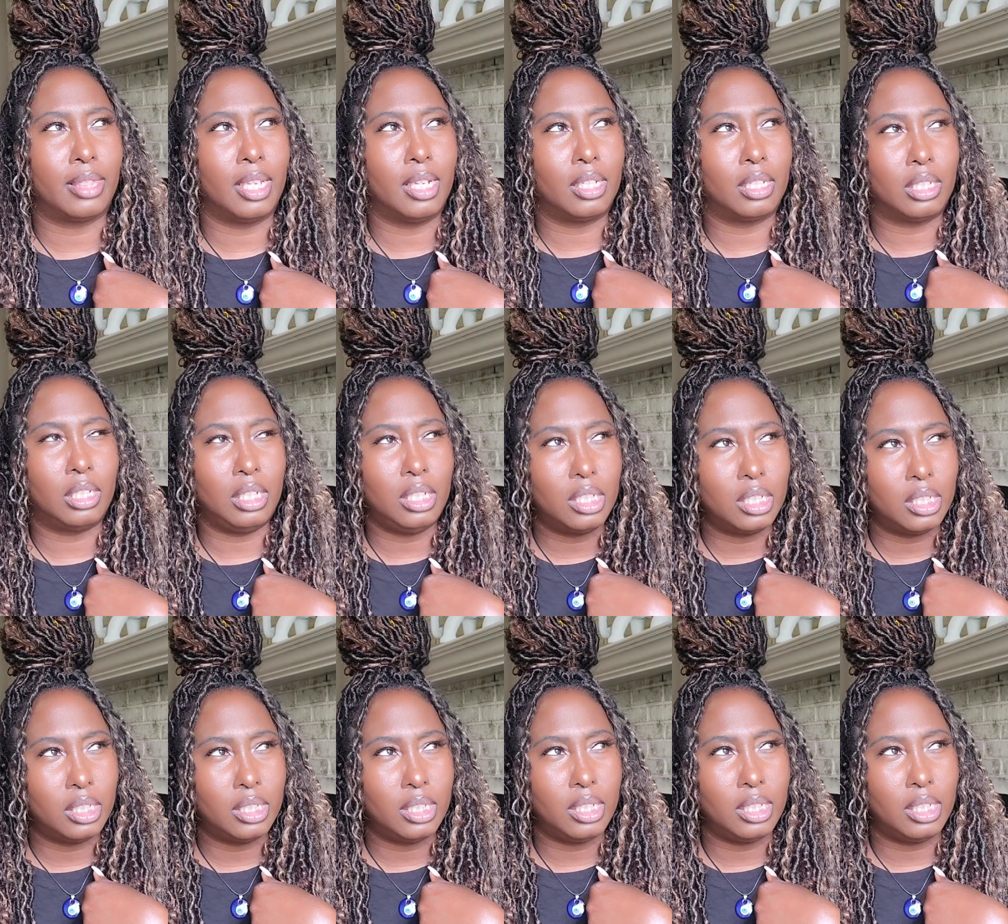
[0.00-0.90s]
think
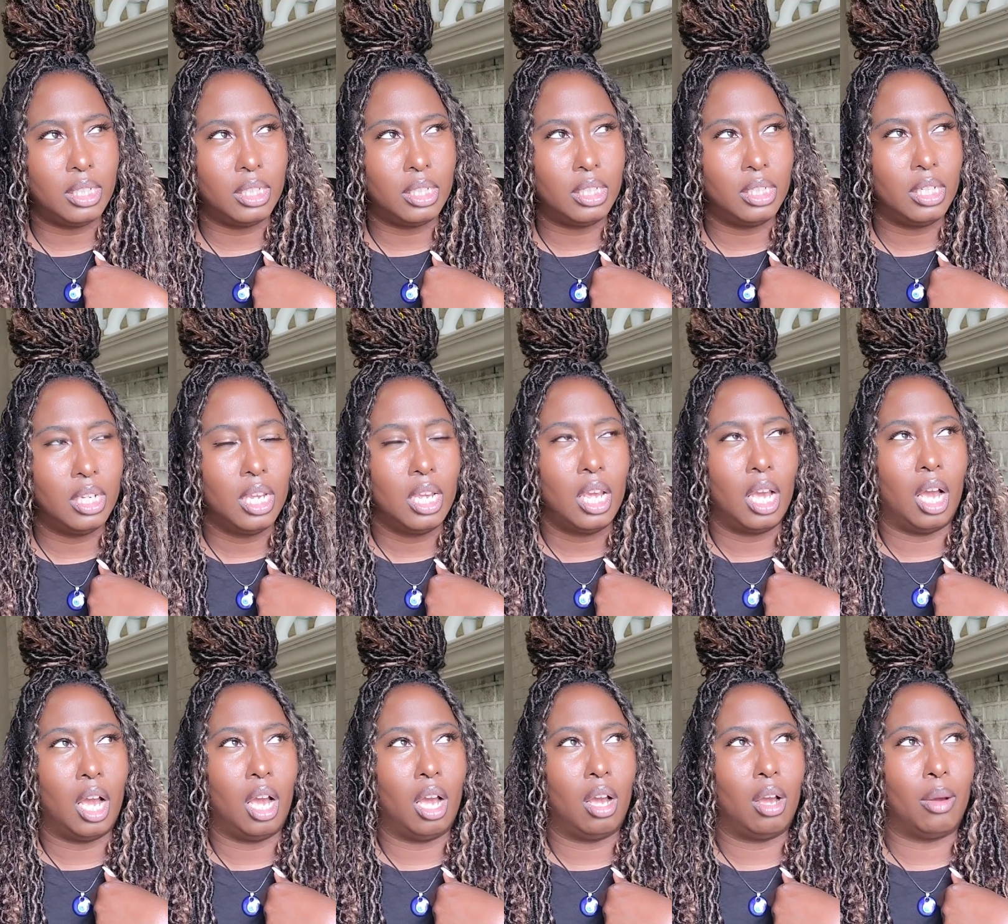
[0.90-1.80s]
leah did
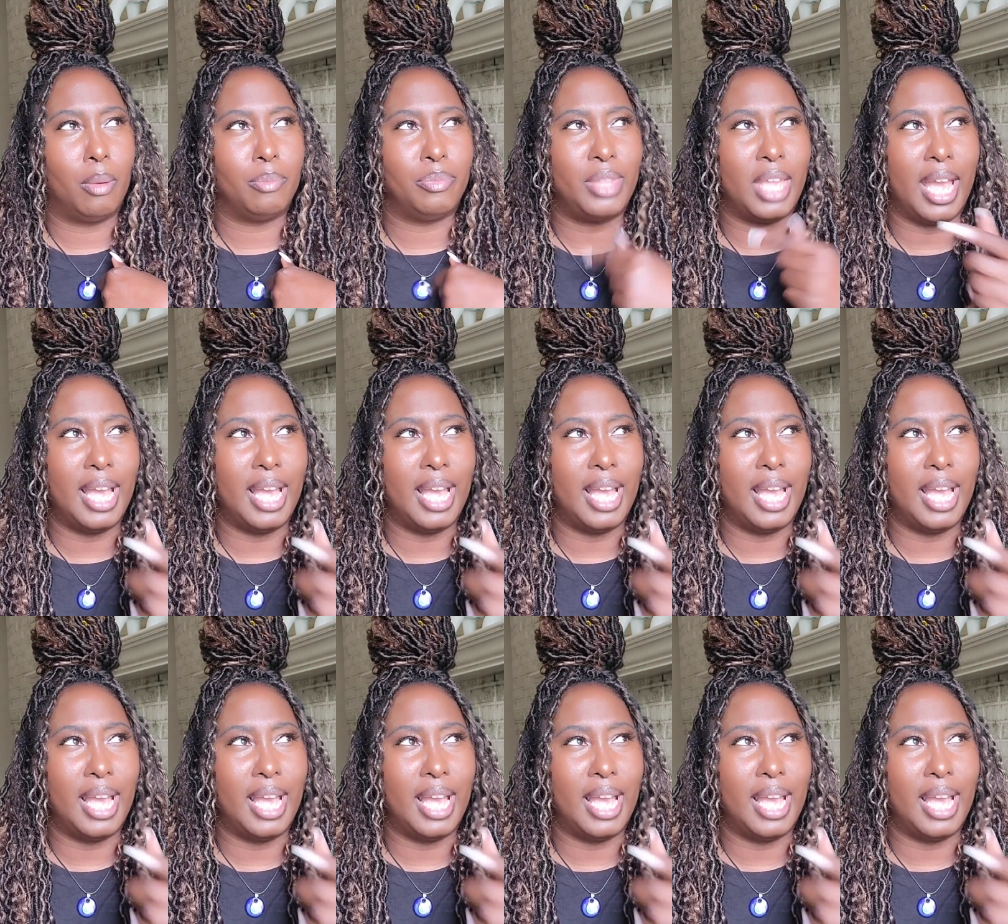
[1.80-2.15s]
um,